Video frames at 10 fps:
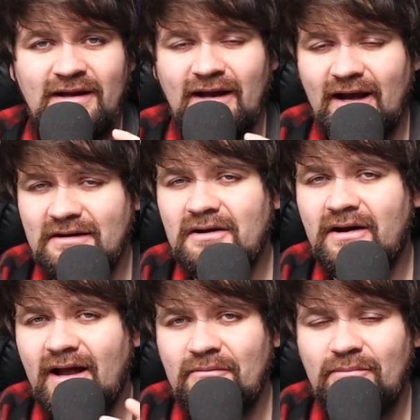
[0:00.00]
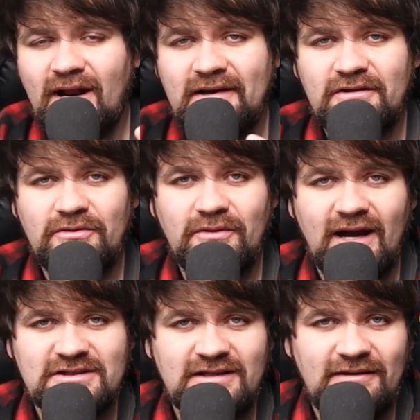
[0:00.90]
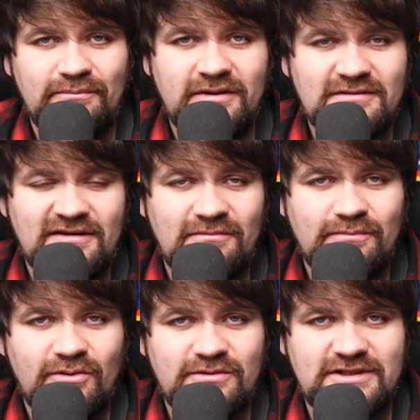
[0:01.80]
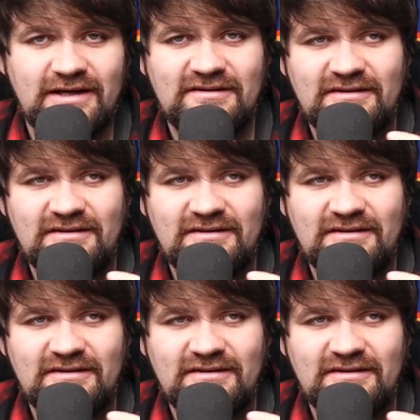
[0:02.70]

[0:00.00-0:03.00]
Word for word: And I am planning to actually build some projects